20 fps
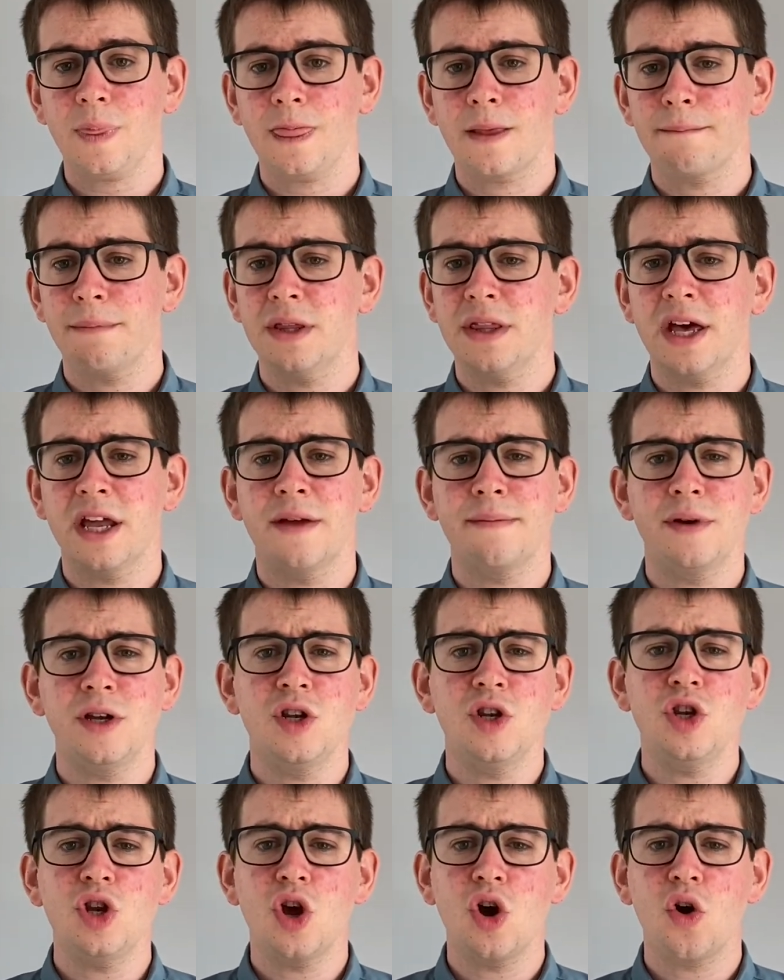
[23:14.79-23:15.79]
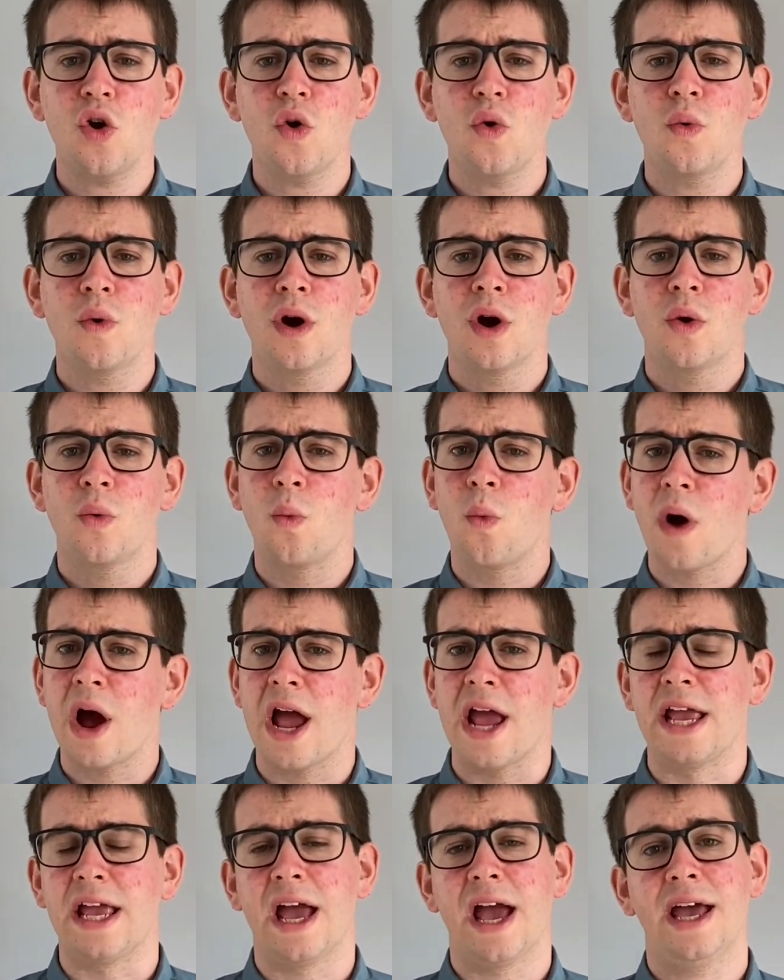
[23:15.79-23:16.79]
But there'd have been no
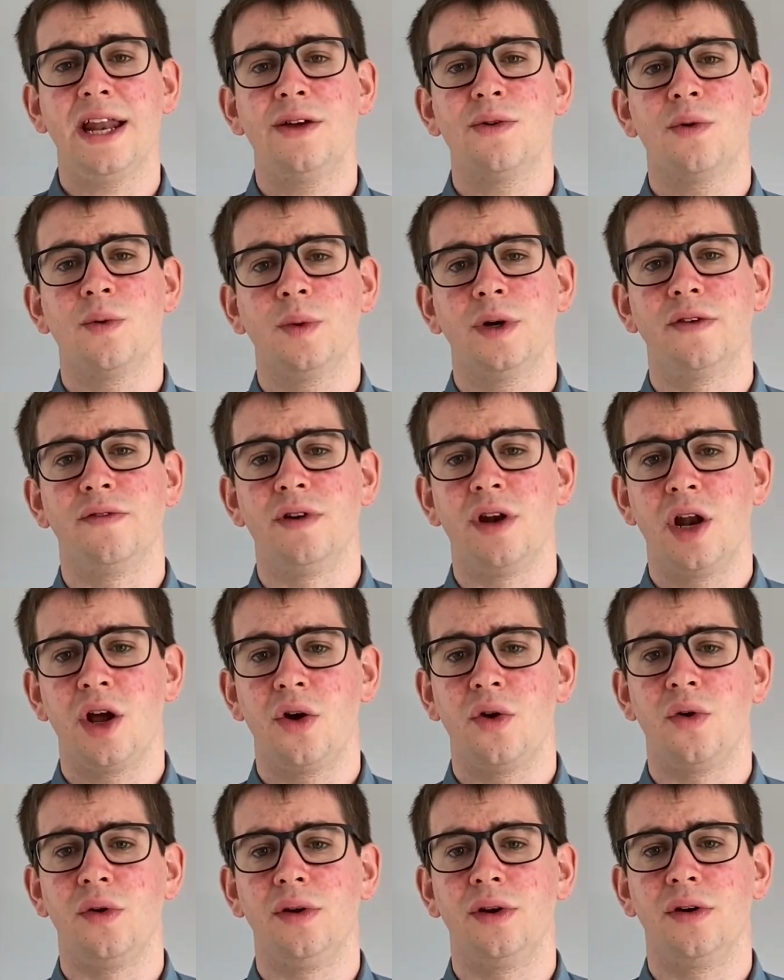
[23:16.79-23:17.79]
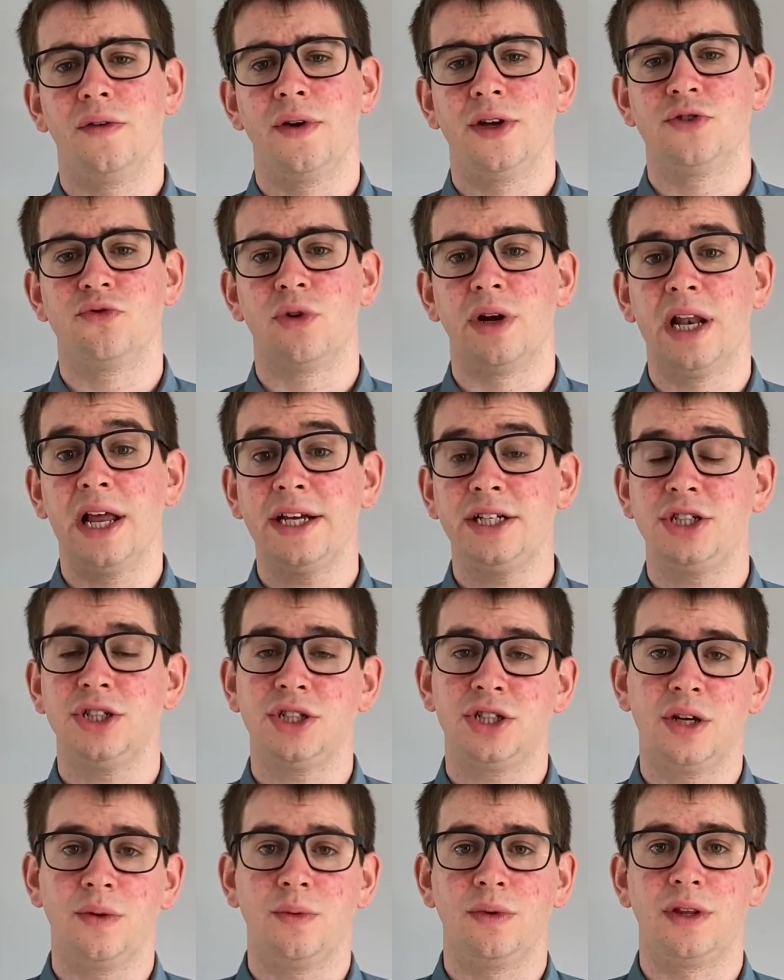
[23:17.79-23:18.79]
way anyone would have known of his
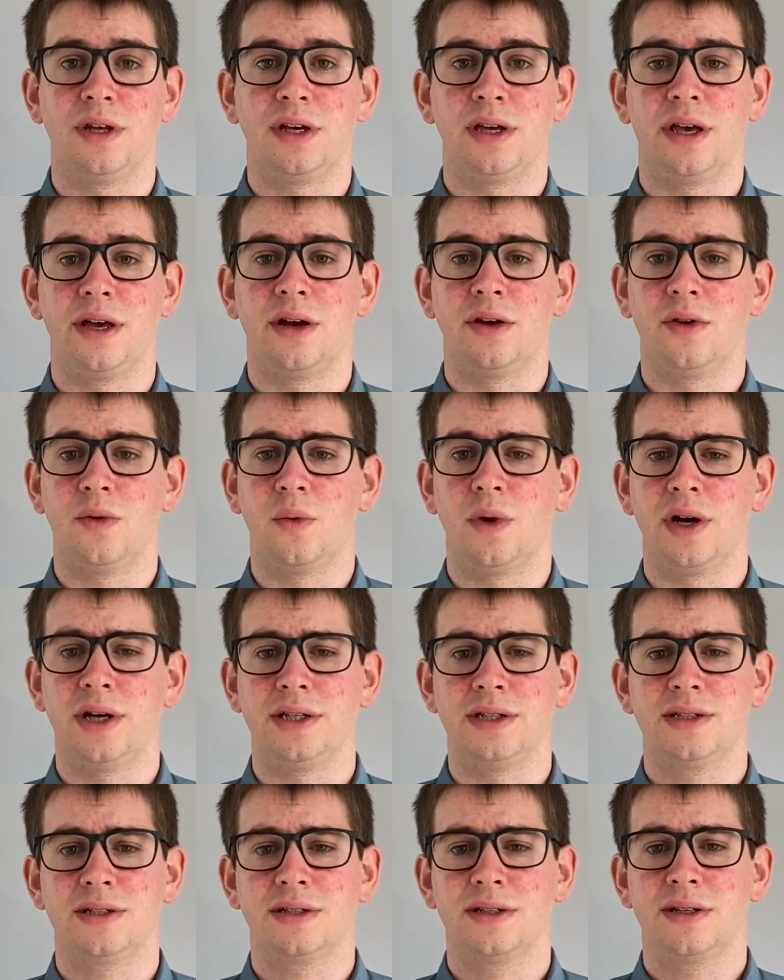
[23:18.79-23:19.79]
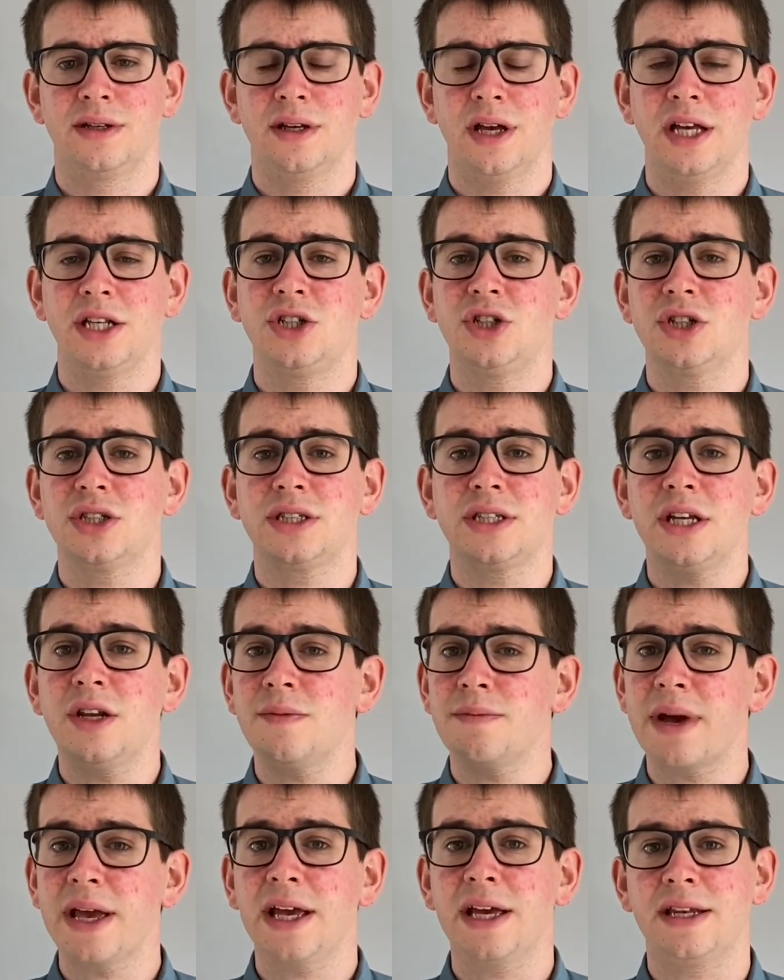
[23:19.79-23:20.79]
relationship with the king otherwise. It just
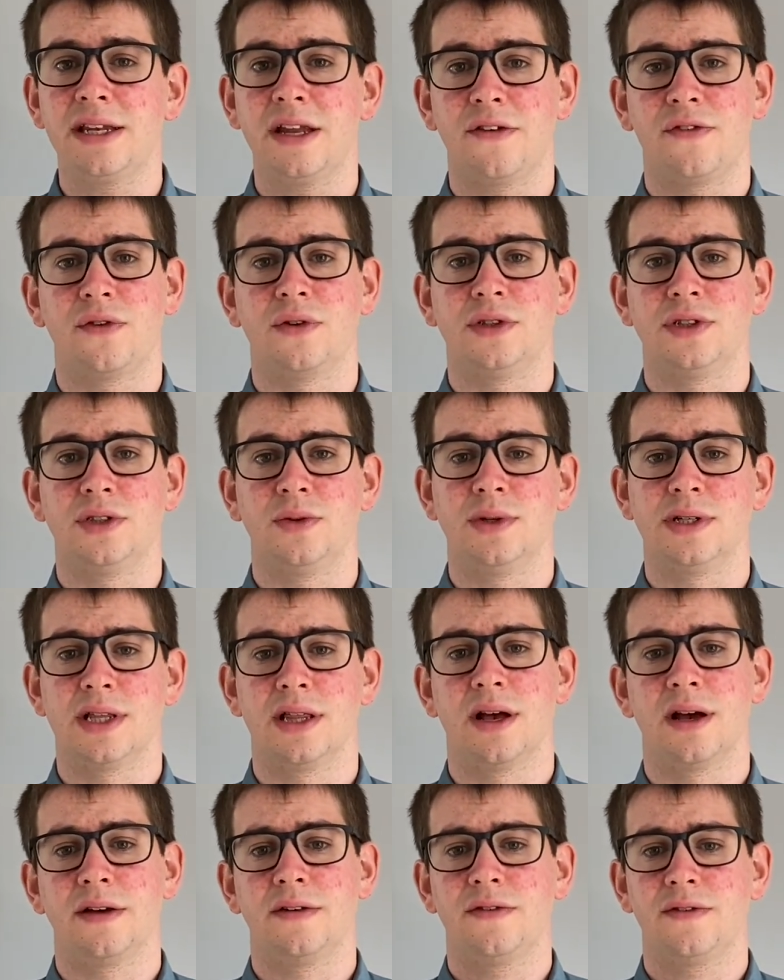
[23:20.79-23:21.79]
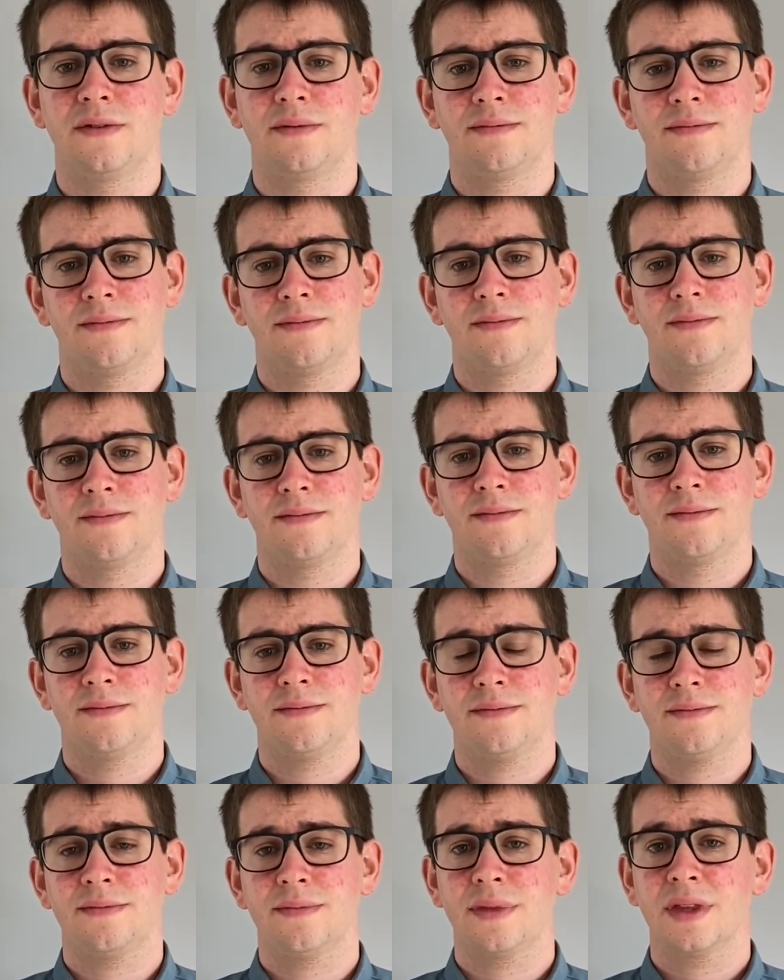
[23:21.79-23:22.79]
didn't make a difference to his life.
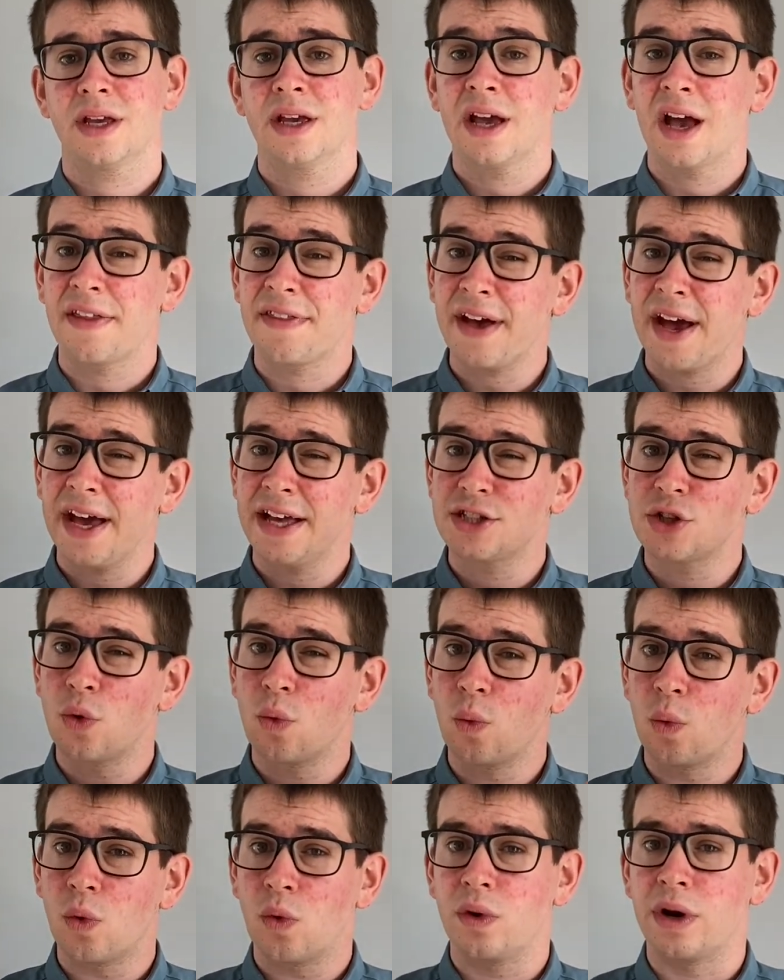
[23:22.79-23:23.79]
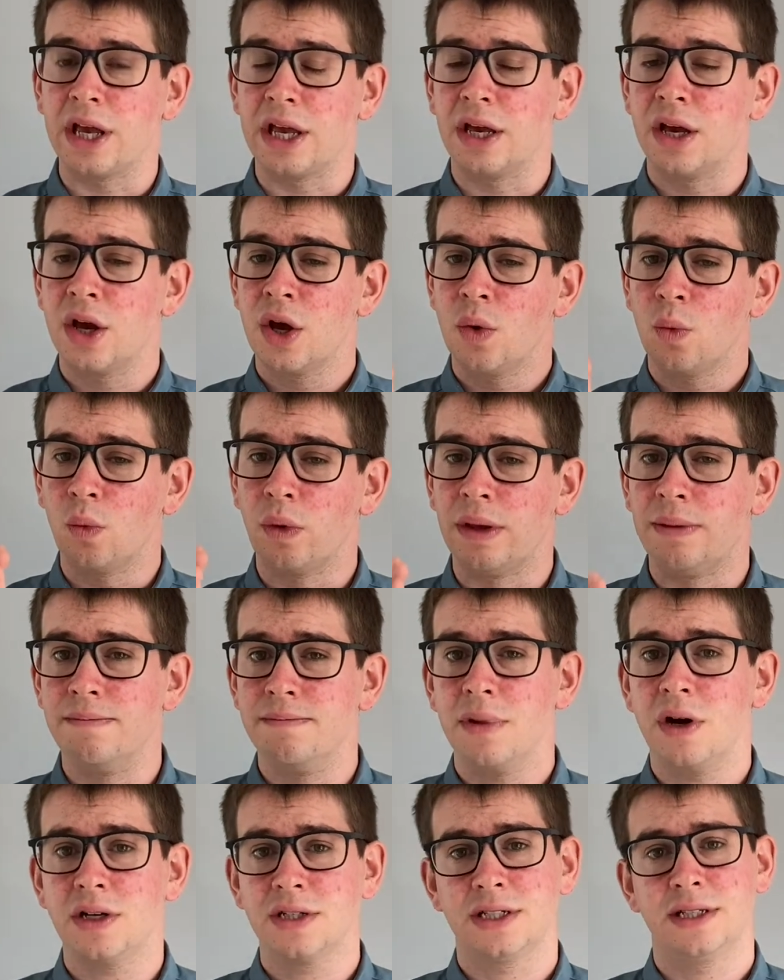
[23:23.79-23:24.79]
And that is a warning we
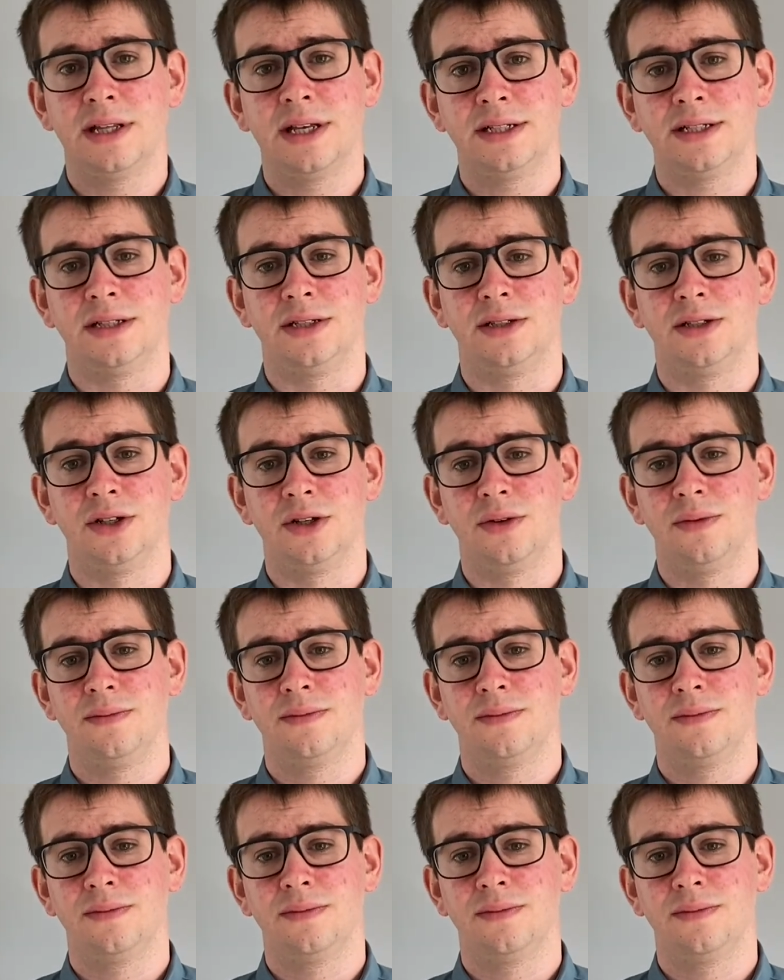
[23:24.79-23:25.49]
must listen to.